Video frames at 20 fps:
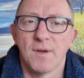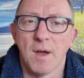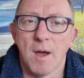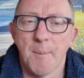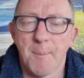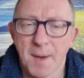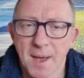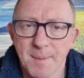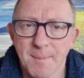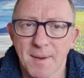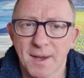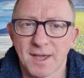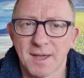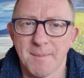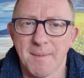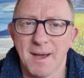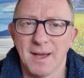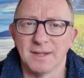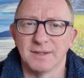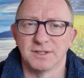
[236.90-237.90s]
obey my
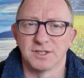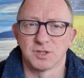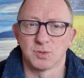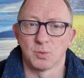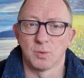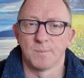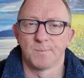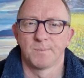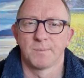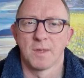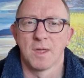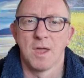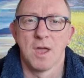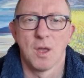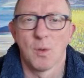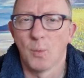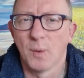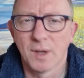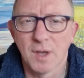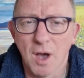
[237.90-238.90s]
commands.
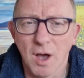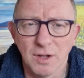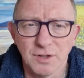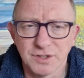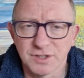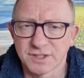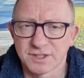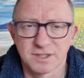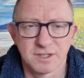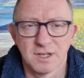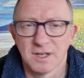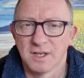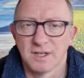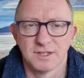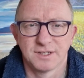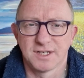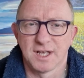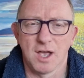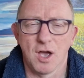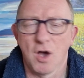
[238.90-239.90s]
We can't just say,